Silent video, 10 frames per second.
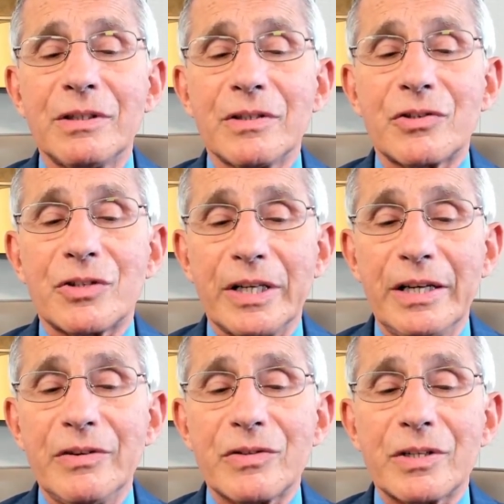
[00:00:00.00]

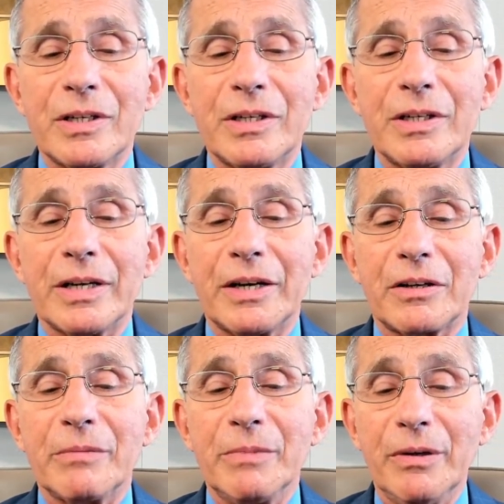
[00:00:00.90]
cities, and
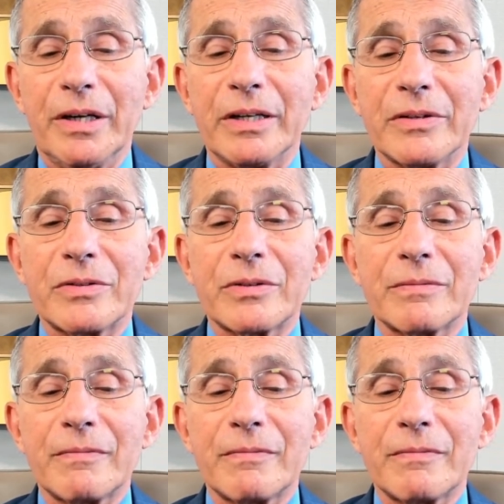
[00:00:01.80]
communities,